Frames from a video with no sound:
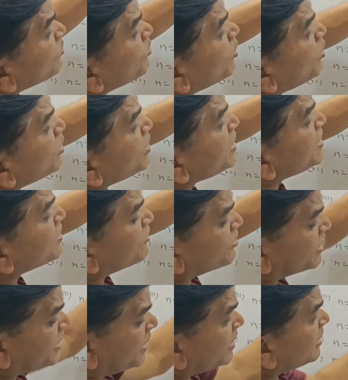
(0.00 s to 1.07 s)
more is over
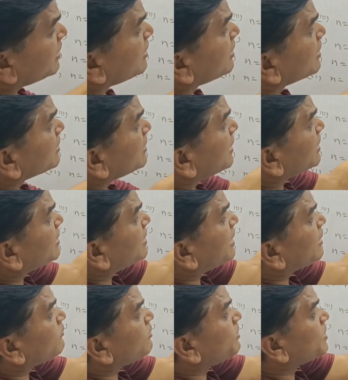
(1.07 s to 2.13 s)
there. then there
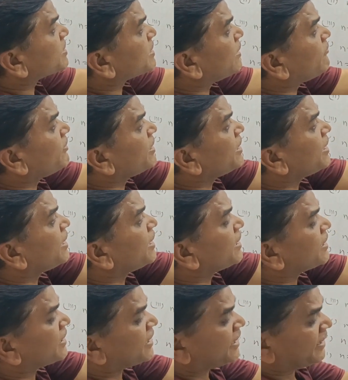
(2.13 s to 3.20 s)
will be 7,
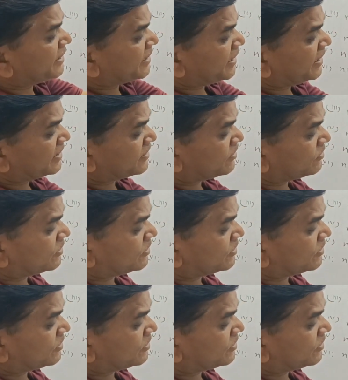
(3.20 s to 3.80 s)
8, 9, 10. So